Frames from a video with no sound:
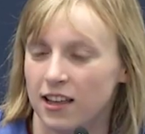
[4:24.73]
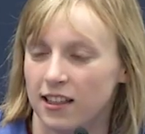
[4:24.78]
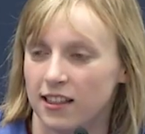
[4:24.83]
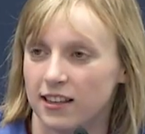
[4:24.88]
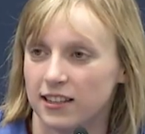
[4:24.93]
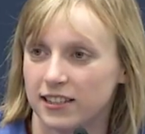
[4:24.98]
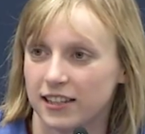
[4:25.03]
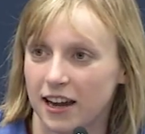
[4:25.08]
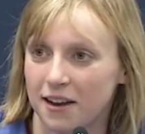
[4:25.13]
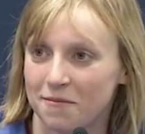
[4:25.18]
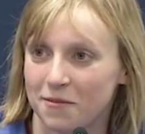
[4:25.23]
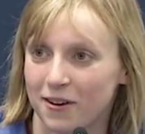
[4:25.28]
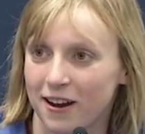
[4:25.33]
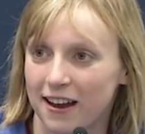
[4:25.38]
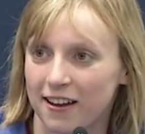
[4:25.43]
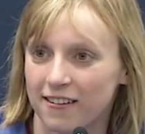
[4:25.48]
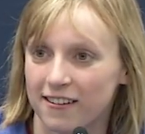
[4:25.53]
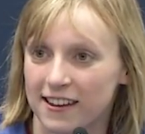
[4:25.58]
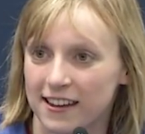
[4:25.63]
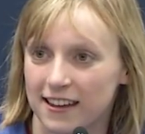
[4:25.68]
this time
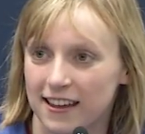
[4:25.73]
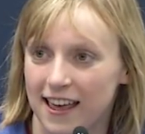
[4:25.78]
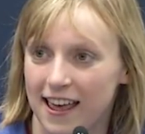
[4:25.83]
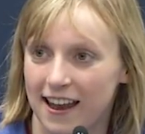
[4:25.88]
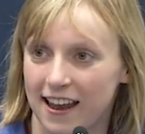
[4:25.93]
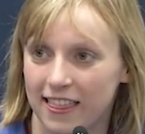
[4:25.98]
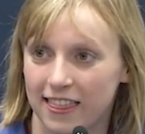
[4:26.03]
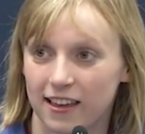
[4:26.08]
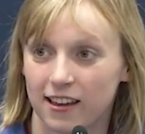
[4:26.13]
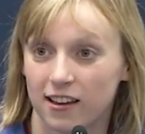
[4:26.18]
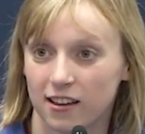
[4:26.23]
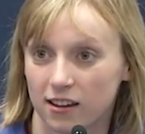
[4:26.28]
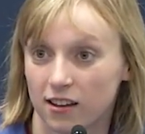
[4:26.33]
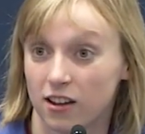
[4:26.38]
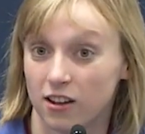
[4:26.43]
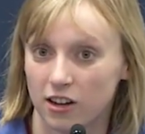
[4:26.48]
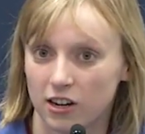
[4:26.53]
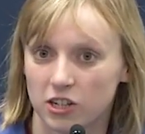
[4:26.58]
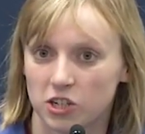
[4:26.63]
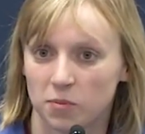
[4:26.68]
around. And I think
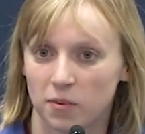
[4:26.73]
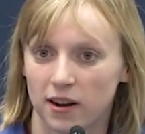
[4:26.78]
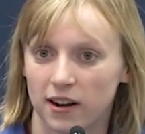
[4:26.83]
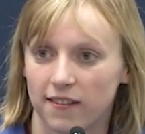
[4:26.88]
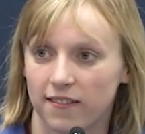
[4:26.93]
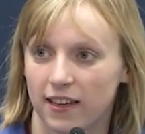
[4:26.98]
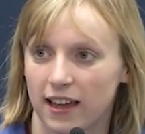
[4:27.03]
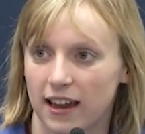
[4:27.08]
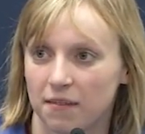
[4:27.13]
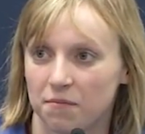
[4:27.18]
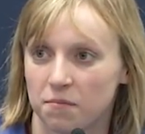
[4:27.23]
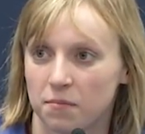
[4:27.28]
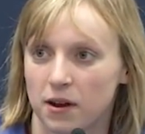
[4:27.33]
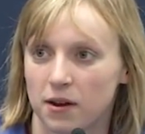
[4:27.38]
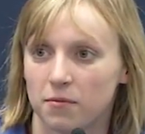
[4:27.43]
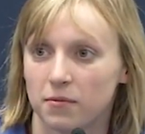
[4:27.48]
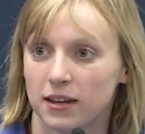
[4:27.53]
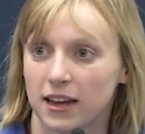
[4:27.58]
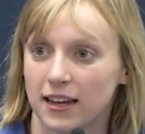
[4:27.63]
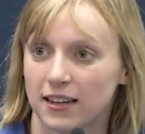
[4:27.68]
a large part of that
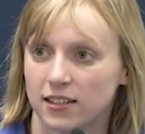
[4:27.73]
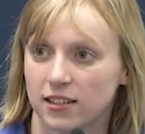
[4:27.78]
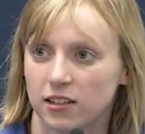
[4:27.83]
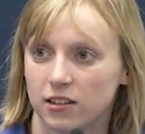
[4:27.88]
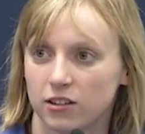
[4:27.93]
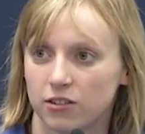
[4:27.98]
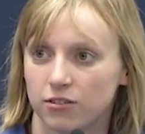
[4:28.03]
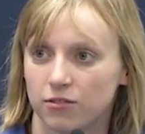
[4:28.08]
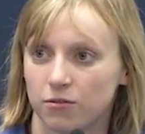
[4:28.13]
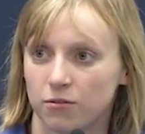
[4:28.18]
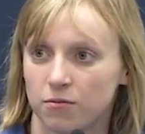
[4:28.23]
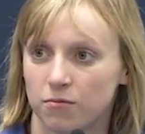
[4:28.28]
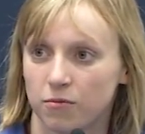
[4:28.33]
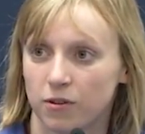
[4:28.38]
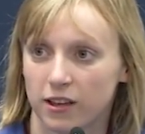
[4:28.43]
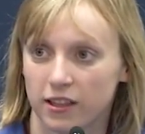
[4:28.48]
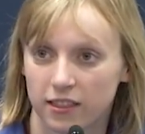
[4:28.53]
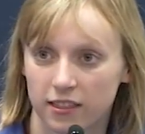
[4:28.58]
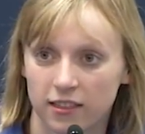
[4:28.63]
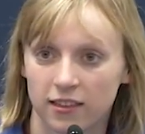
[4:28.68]
probably has to do
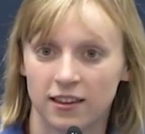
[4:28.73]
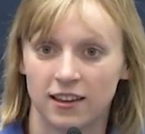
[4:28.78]
with